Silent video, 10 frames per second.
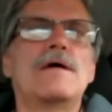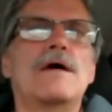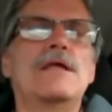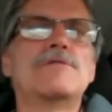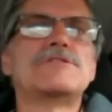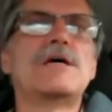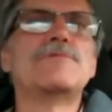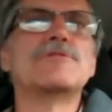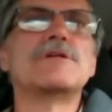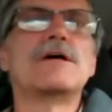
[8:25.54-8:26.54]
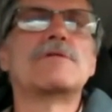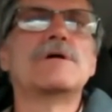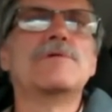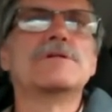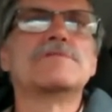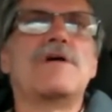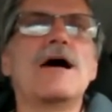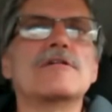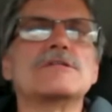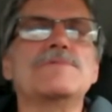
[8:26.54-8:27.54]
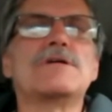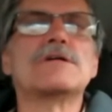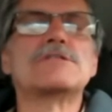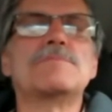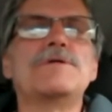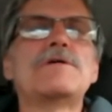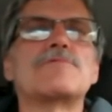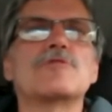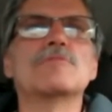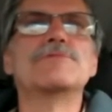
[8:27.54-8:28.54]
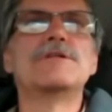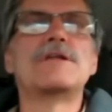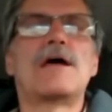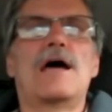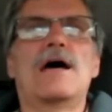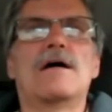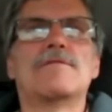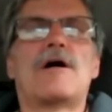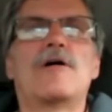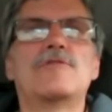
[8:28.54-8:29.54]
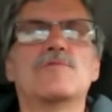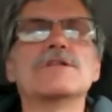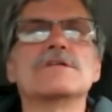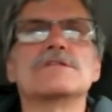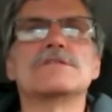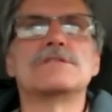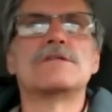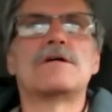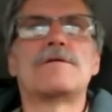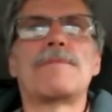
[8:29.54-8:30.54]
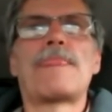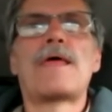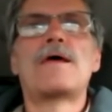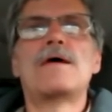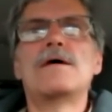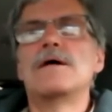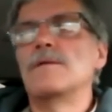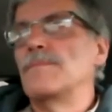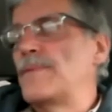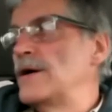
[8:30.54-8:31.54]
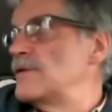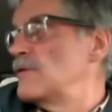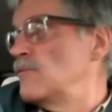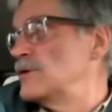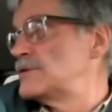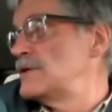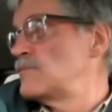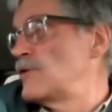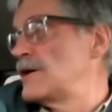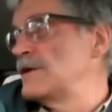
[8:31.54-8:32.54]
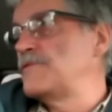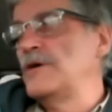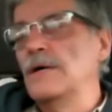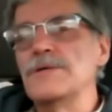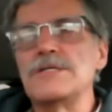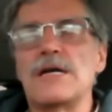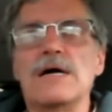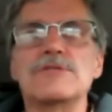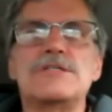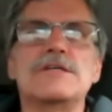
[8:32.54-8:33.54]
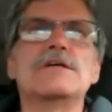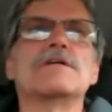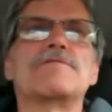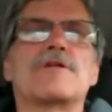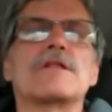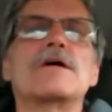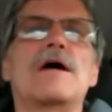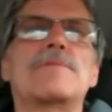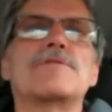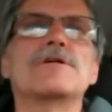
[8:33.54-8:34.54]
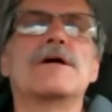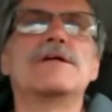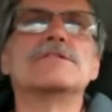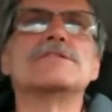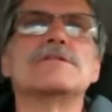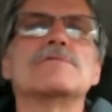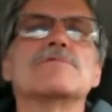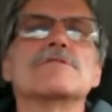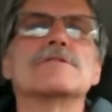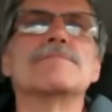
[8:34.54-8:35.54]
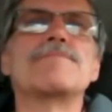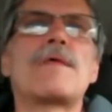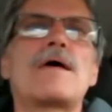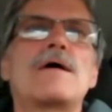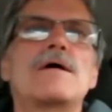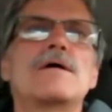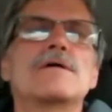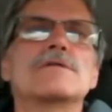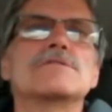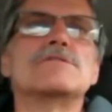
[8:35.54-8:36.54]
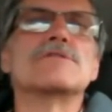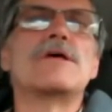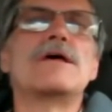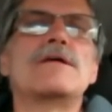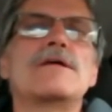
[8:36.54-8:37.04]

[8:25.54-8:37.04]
And he was able to get away with his violence because the big room didn't have 100 witnesses in there. But what didn't work out for him is that I was sitting in front of the camera and I didn't say a word. So then.